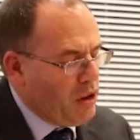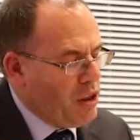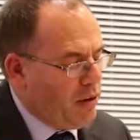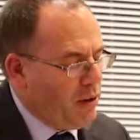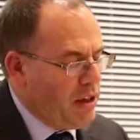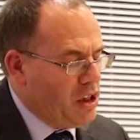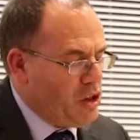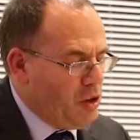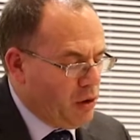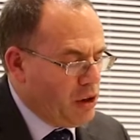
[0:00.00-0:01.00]

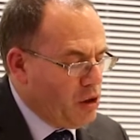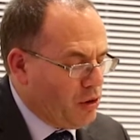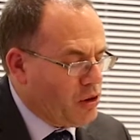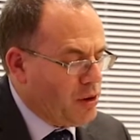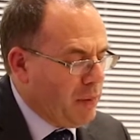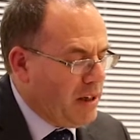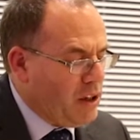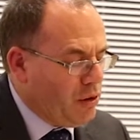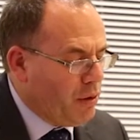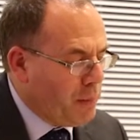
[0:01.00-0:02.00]
it's not simply a
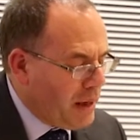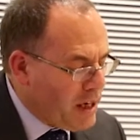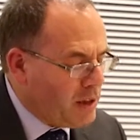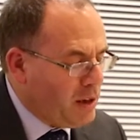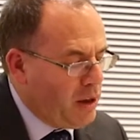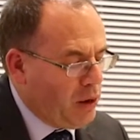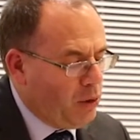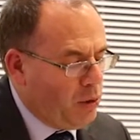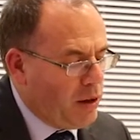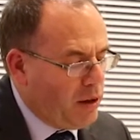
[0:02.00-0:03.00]
European
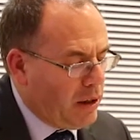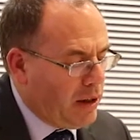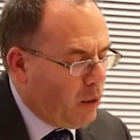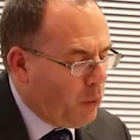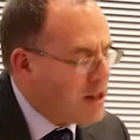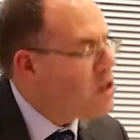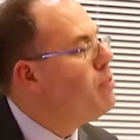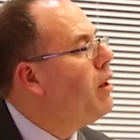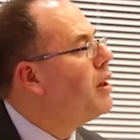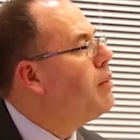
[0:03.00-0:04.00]
or a
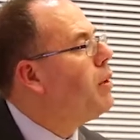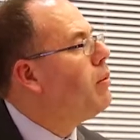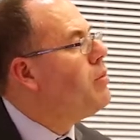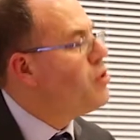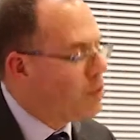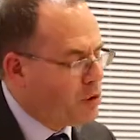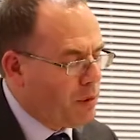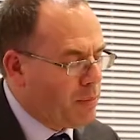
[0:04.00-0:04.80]
Western market problem, it's also a